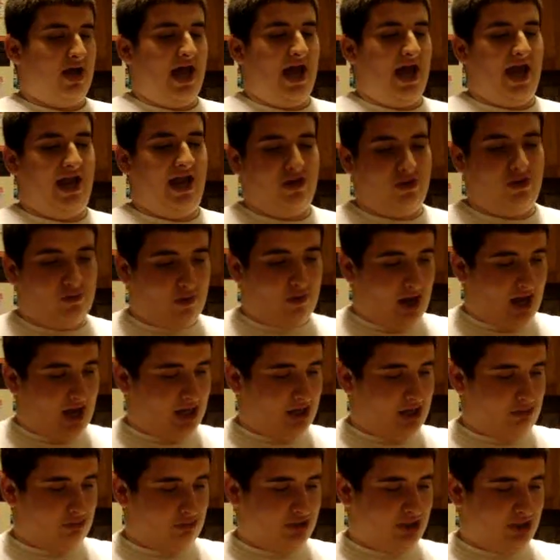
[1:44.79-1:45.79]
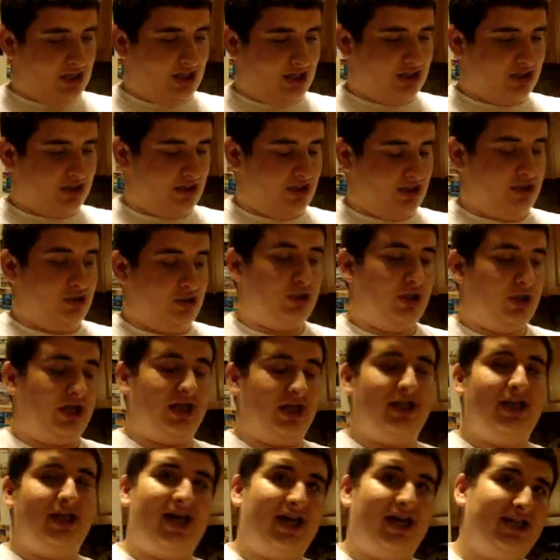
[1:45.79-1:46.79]
and you seek
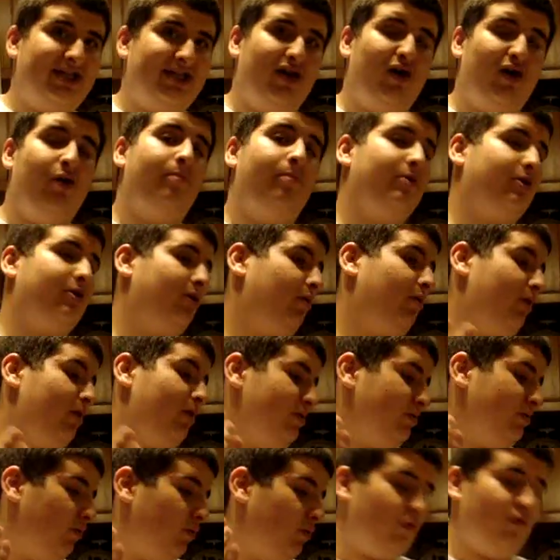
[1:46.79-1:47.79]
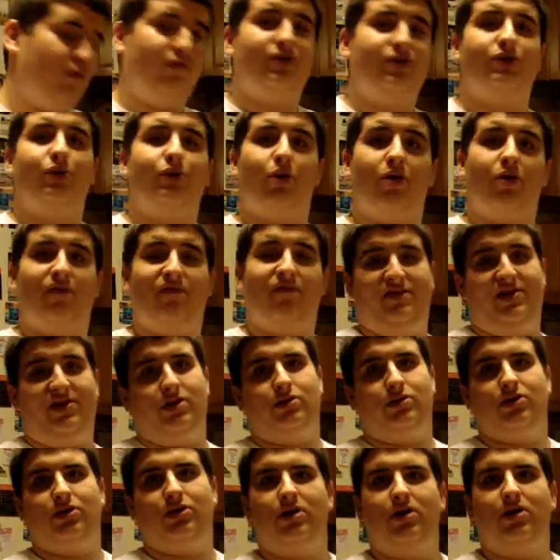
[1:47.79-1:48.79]
a text help or your local store or
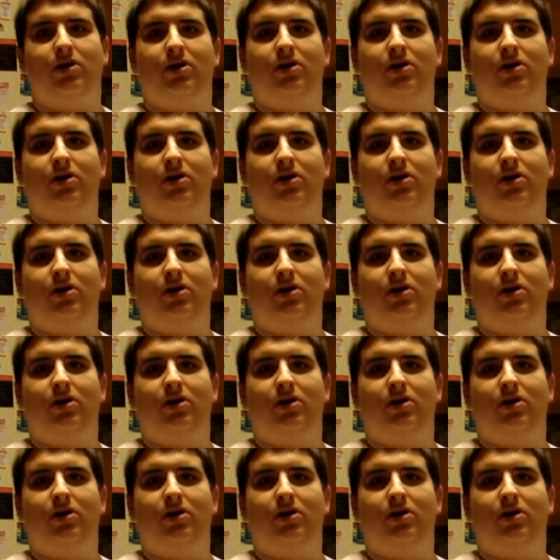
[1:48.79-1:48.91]
field,